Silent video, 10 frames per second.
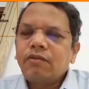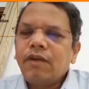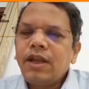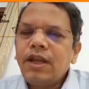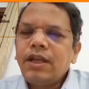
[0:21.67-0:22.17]
the
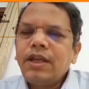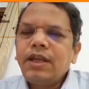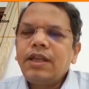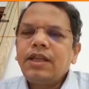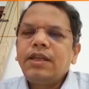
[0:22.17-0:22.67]

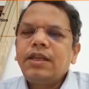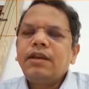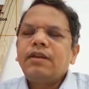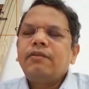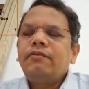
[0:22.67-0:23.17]
quality
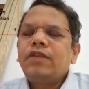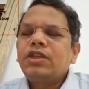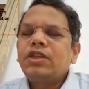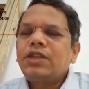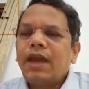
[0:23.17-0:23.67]
healthcare
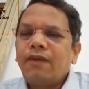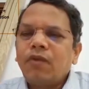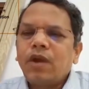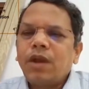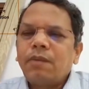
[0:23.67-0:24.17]
which is
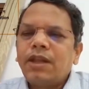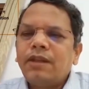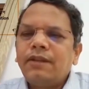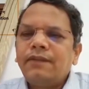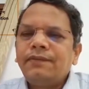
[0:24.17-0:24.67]

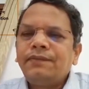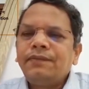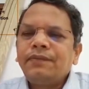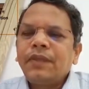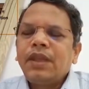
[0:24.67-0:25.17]
affordable.
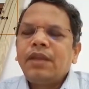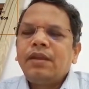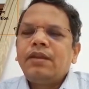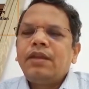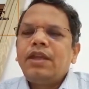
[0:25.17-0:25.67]

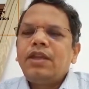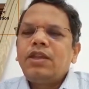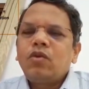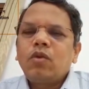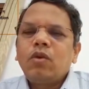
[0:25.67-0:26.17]

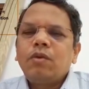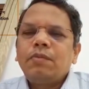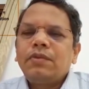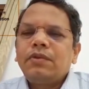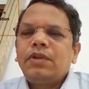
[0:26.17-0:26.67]
In
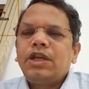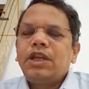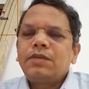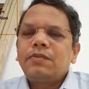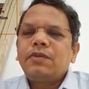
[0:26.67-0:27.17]
Europe,
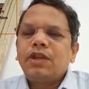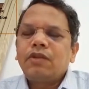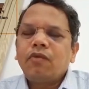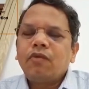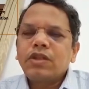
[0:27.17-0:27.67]
it is
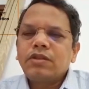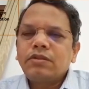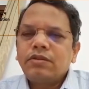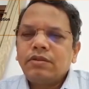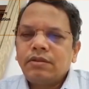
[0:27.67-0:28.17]
it
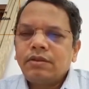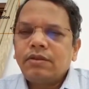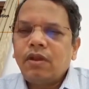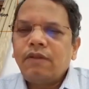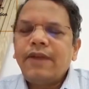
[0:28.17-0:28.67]
was
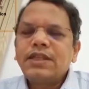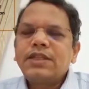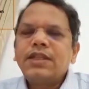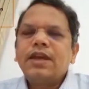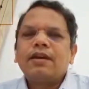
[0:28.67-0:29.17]

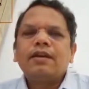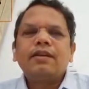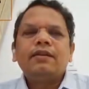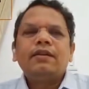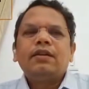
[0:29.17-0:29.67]
always
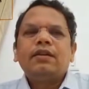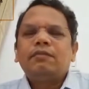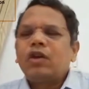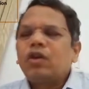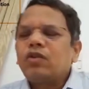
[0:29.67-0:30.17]
there
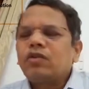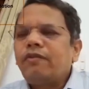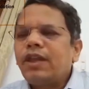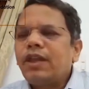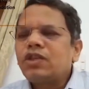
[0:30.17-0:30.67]

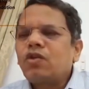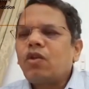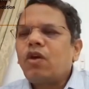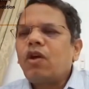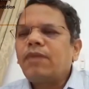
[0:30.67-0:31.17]
because of
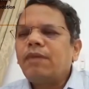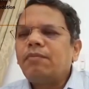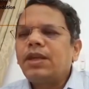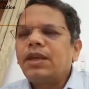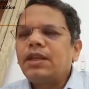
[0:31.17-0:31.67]
very
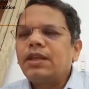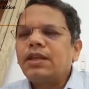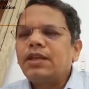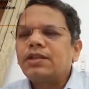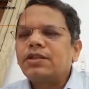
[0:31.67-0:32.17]
strong public
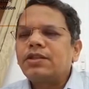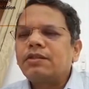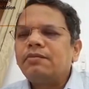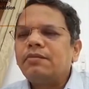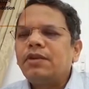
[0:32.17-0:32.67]
healthcare
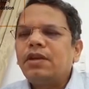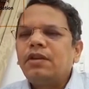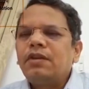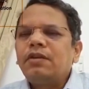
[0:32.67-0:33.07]
system